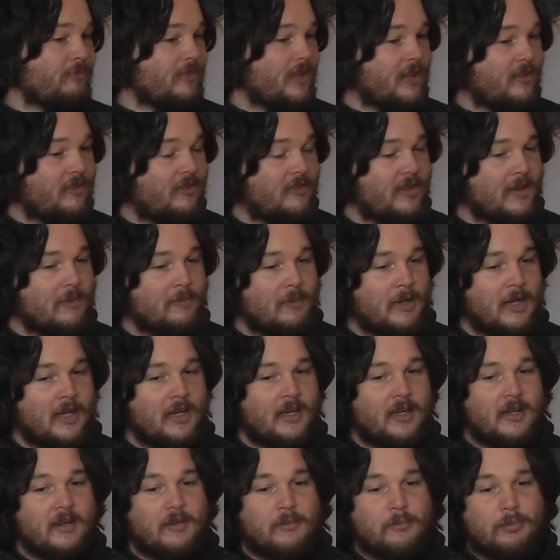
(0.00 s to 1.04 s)

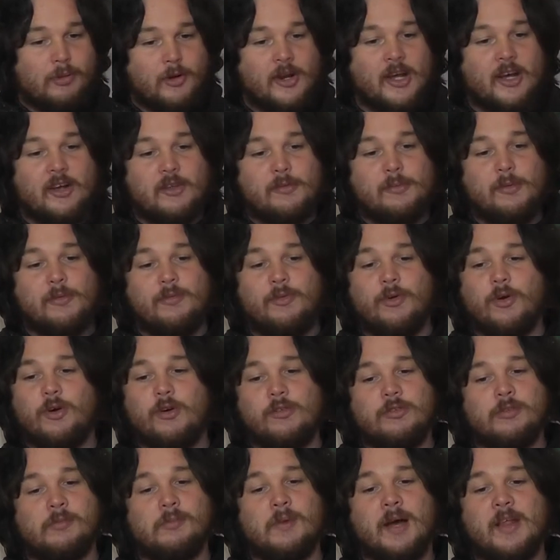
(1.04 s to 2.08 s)
similar products
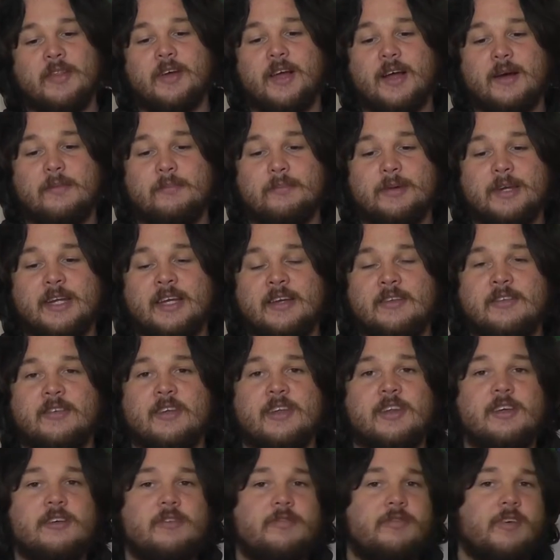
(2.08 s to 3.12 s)
before from other companies,
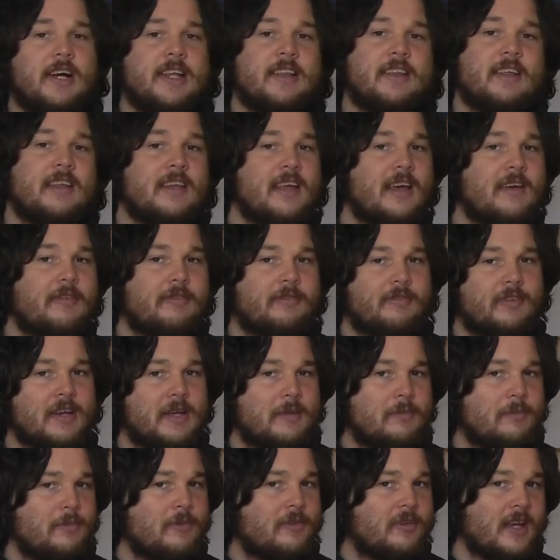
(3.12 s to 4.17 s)
and you find that they're
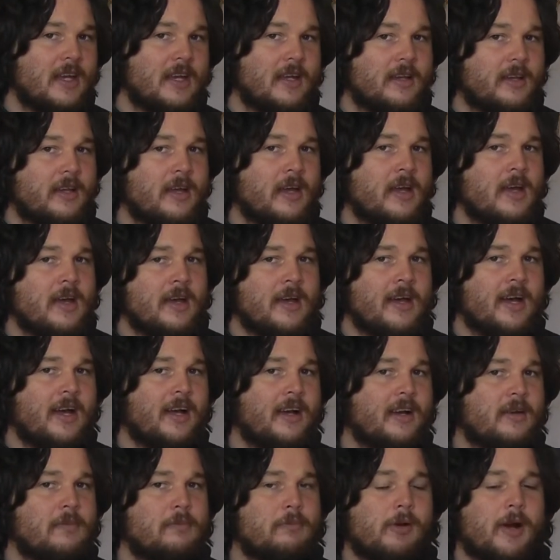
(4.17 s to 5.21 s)
flimsy and
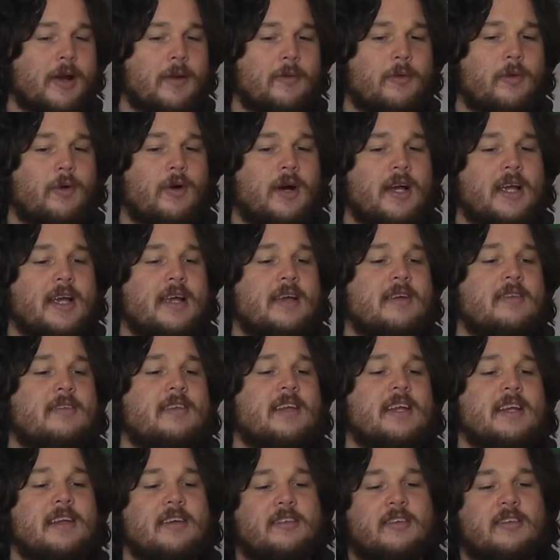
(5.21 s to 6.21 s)
can break quite easily.